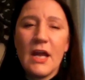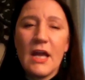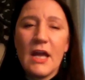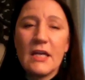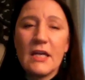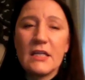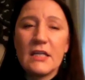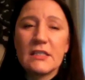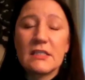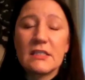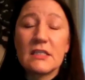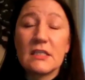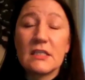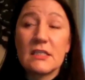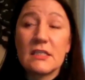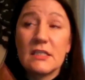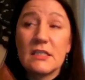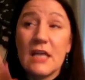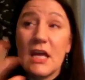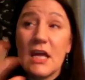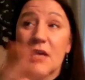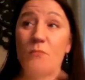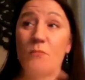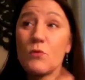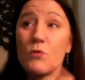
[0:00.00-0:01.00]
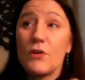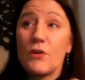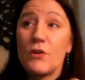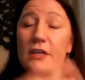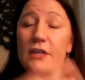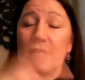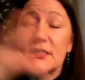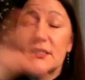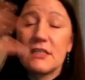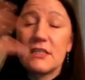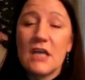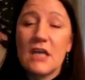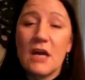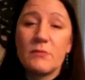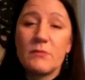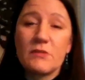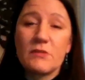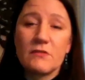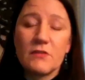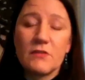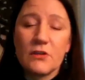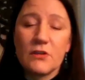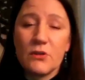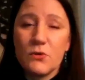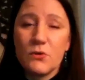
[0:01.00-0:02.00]
And it's the same with these
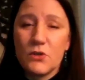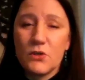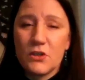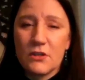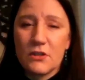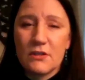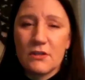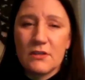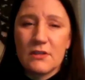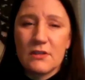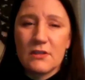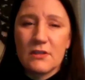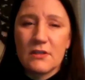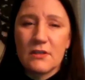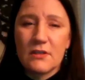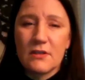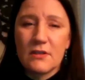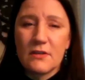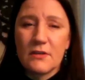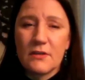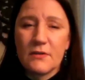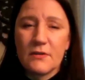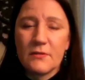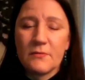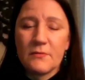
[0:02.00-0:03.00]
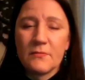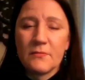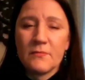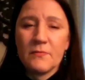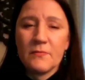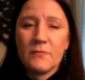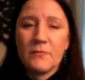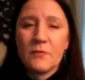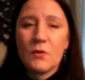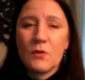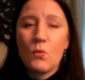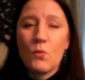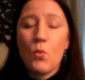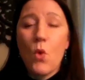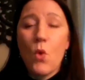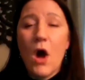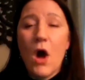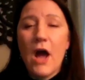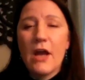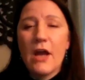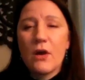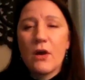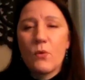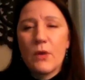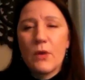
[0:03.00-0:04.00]
types of illusions.
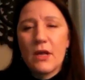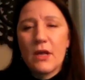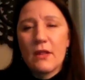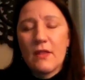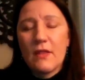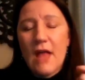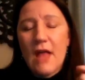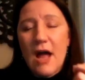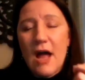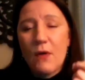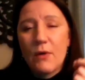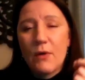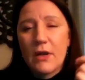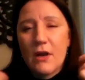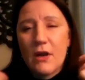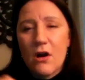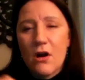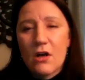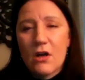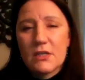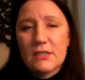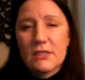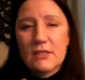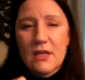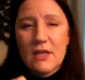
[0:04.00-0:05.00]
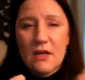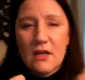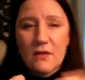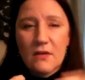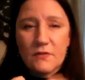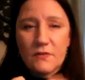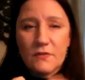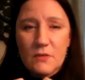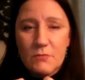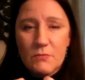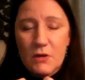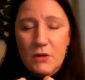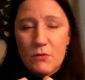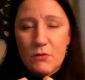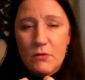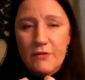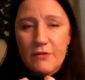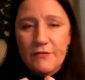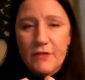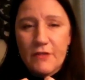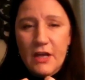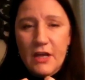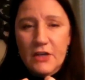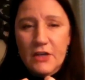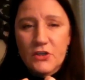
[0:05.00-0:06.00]
Why are we allowing ourselves to be a
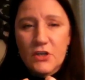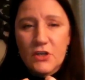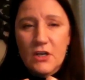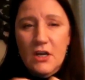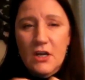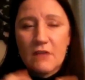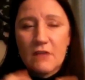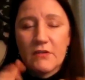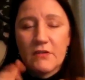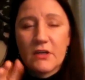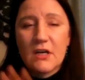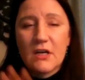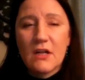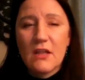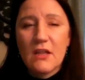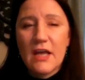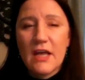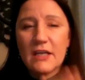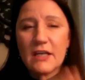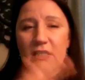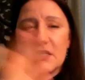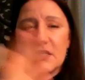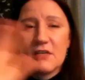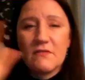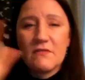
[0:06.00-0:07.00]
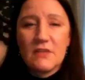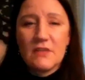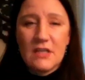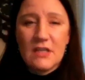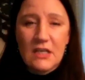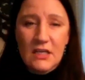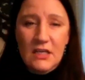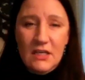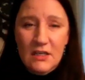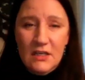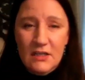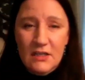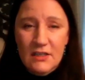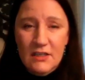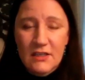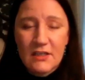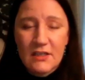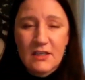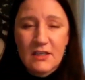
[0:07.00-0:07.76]
reflection of a collectivity